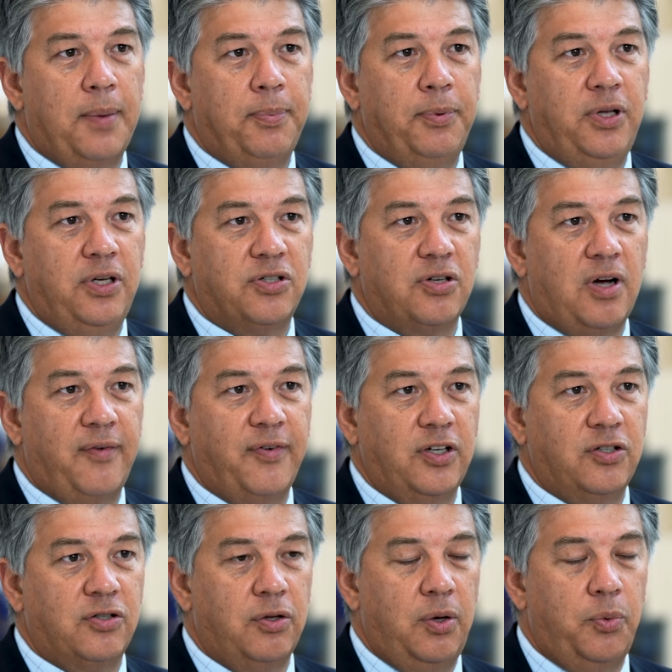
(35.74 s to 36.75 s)
of the
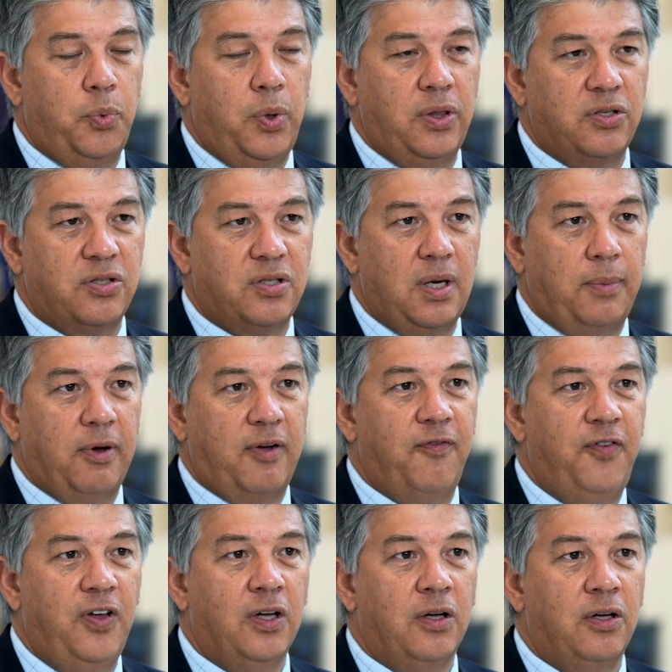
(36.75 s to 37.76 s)
esophagus so that when the stomach
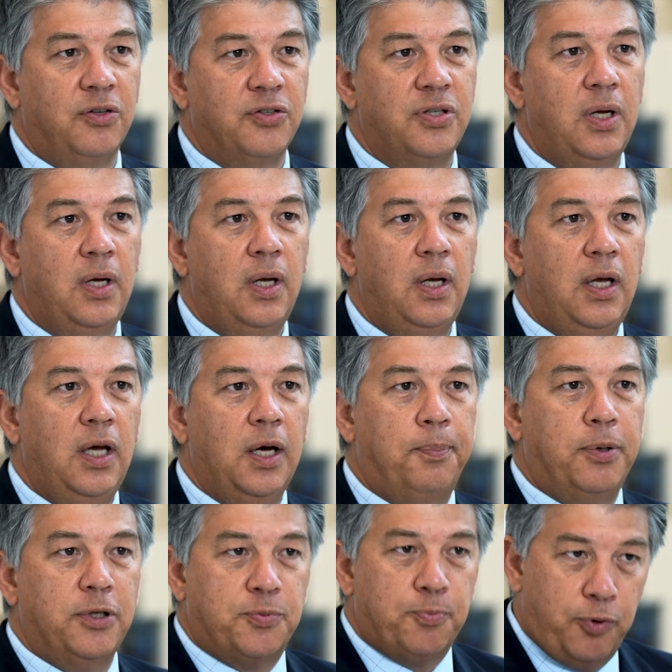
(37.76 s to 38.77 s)
fills, it
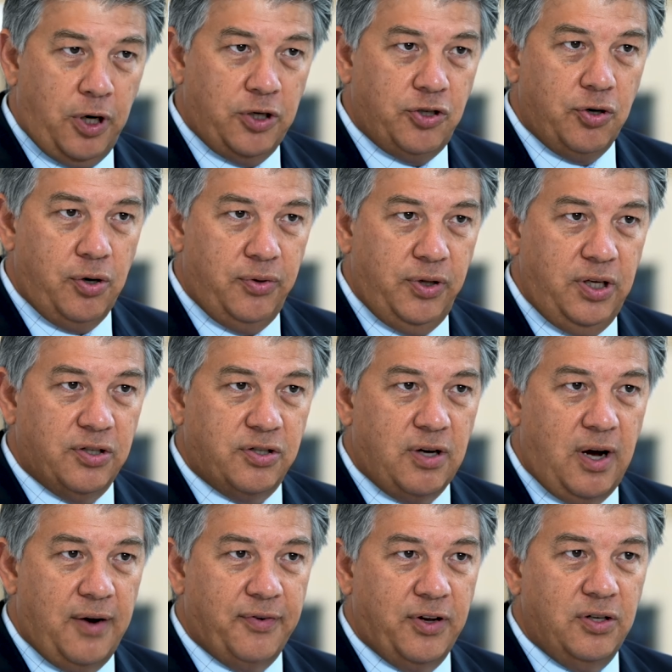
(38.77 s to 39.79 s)
puts pressure on the
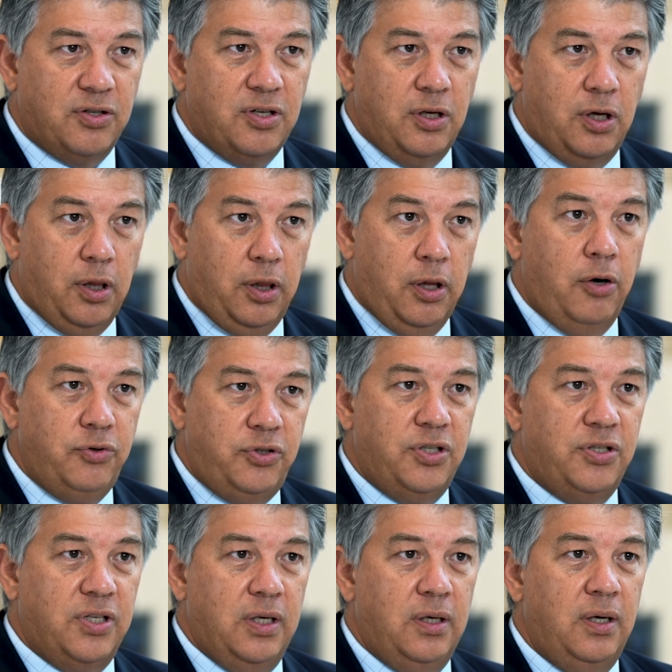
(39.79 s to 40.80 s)
esophagus and
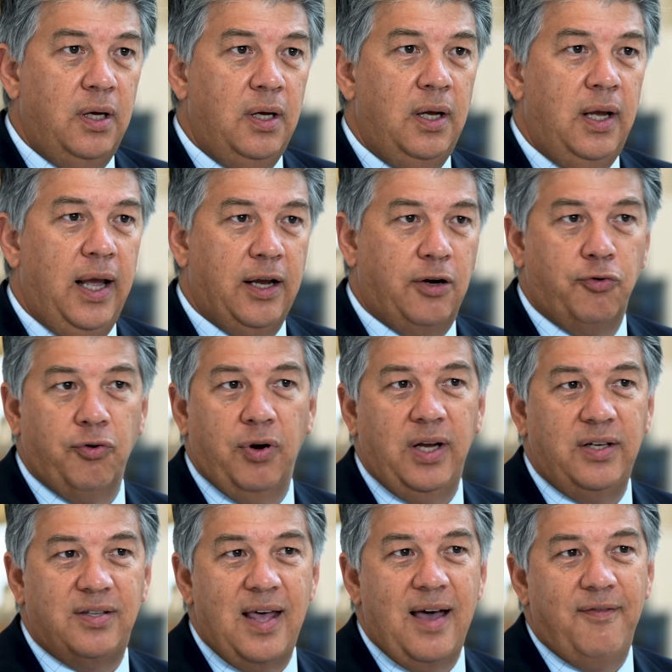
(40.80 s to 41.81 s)
closes it and
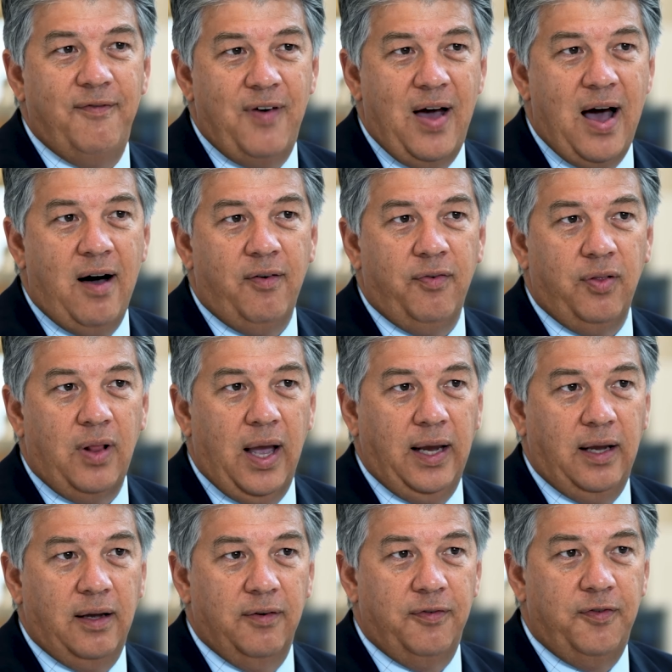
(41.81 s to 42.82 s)
creates that
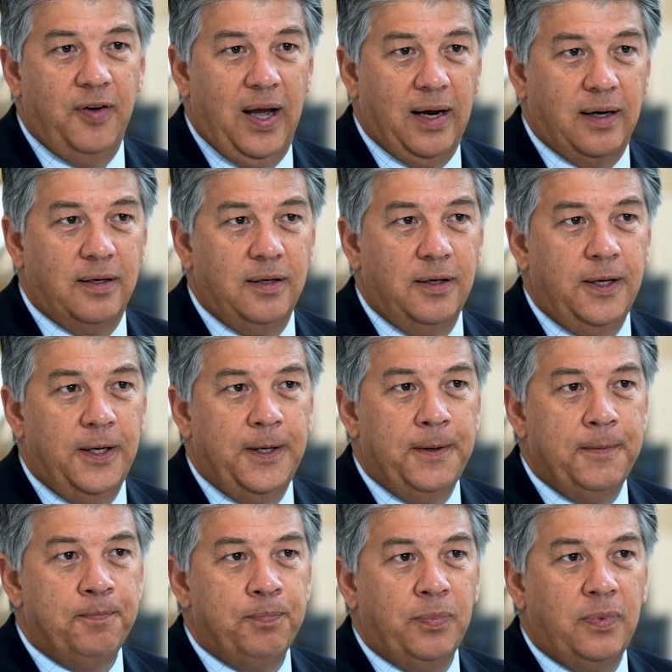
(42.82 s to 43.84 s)
valve-like effect.
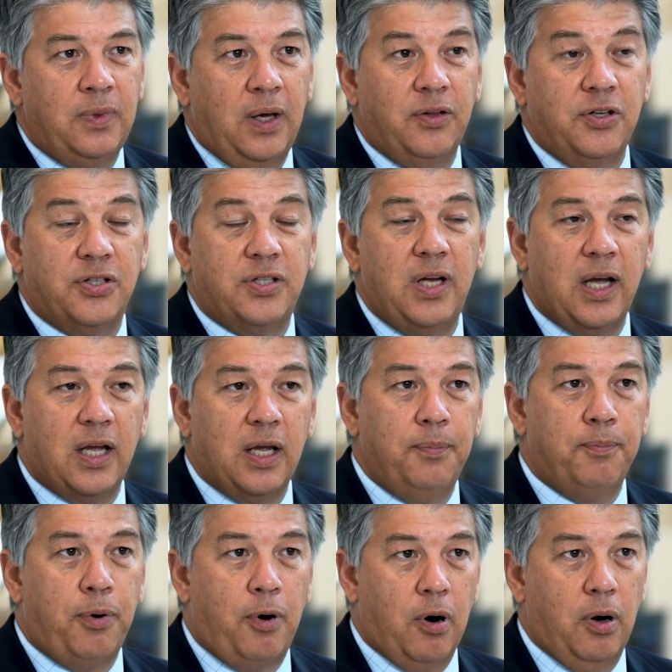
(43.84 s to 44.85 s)
Now the
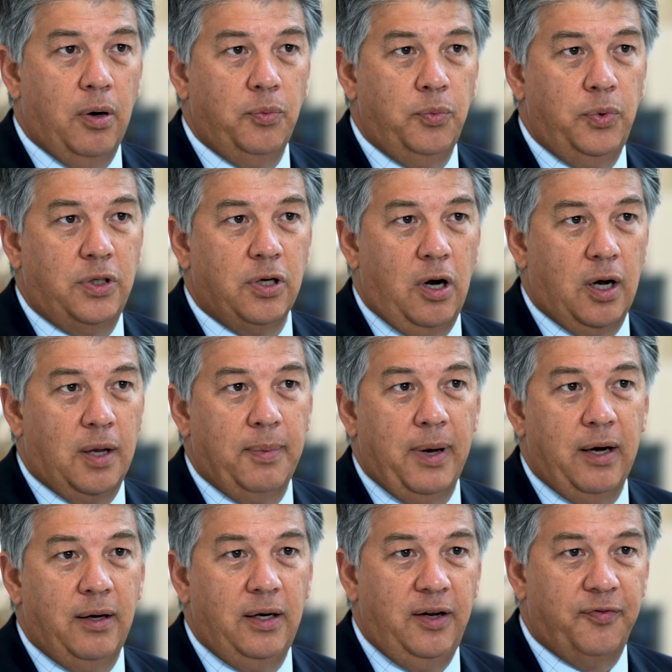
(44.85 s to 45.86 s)
second part we talk
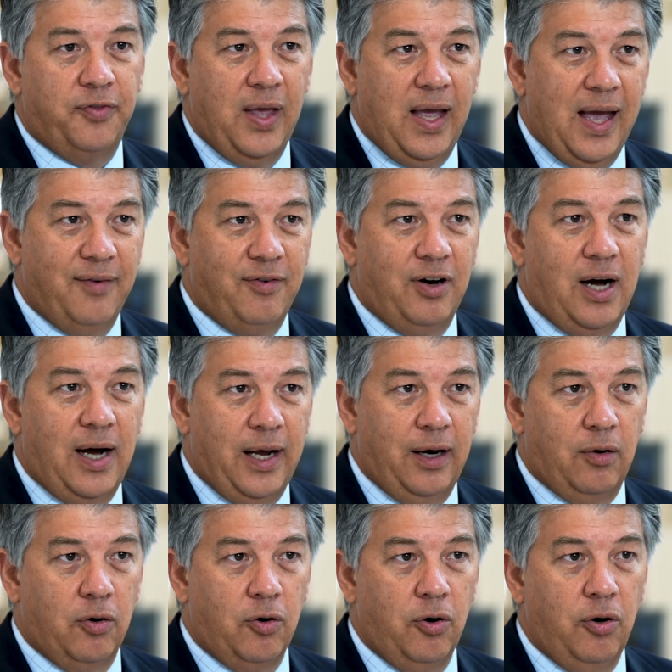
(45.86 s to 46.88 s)
about, if they have a
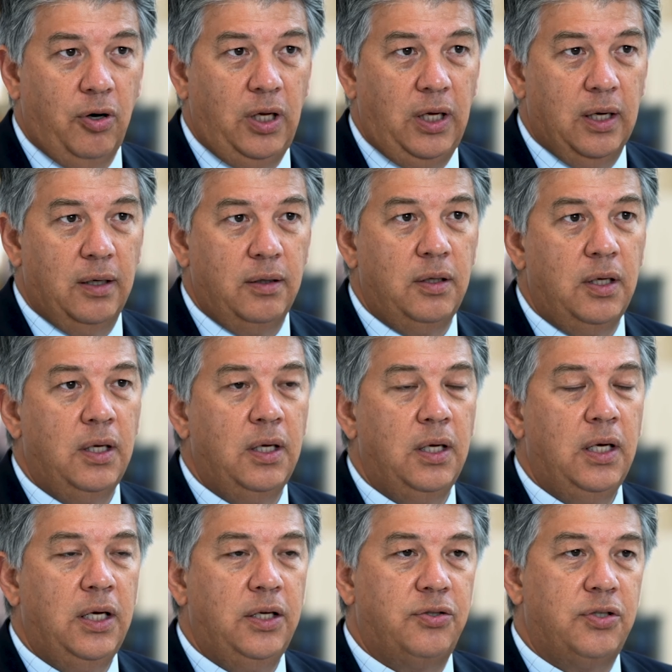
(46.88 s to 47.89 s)
hiatal hernia,
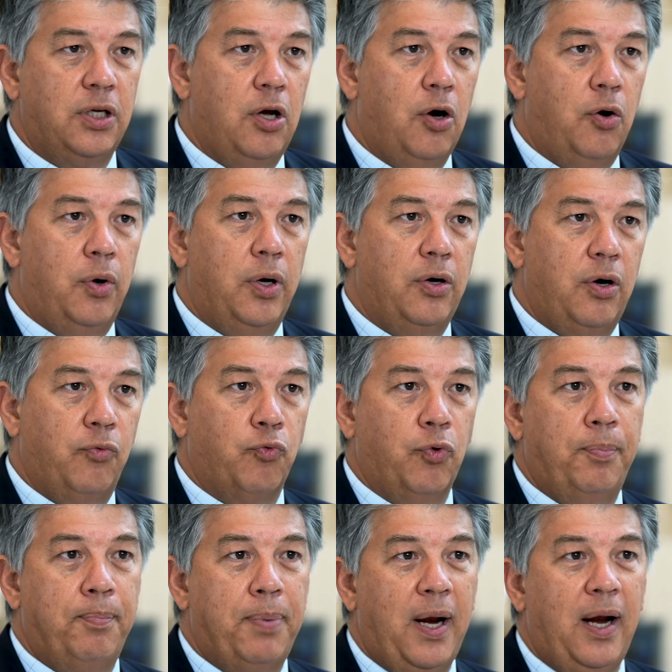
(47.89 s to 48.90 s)
is to go in and
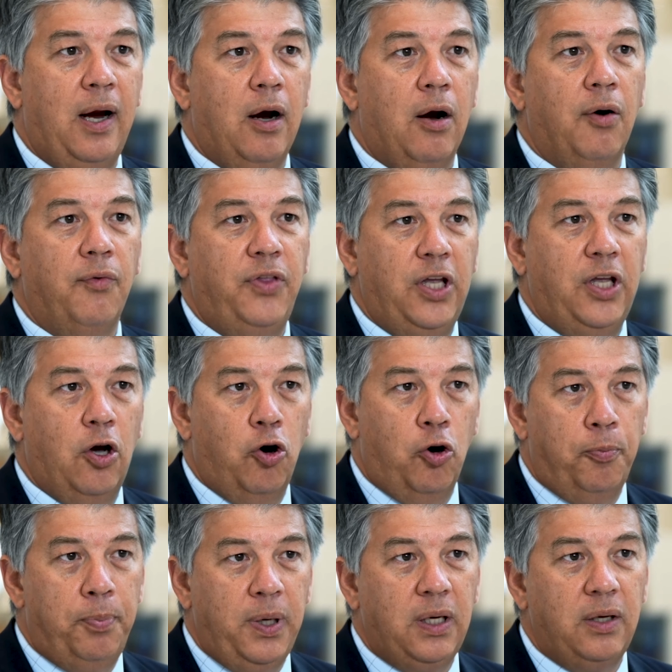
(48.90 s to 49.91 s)
repair the
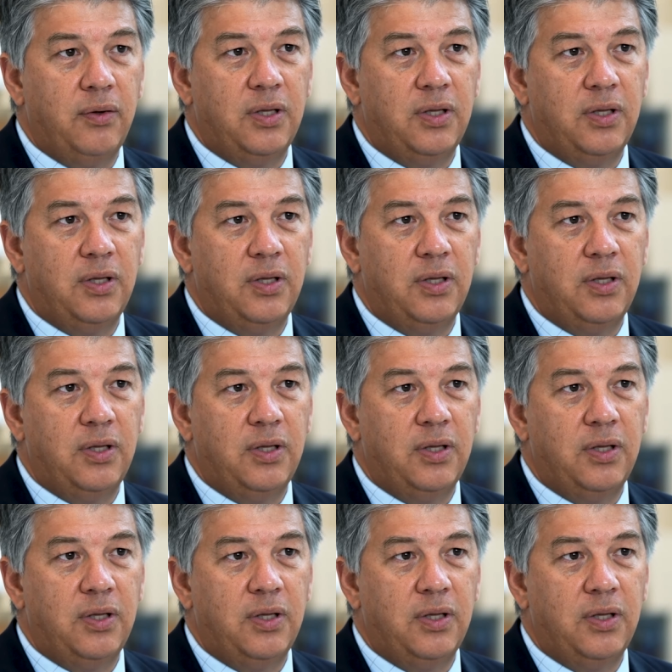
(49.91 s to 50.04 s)
opening of the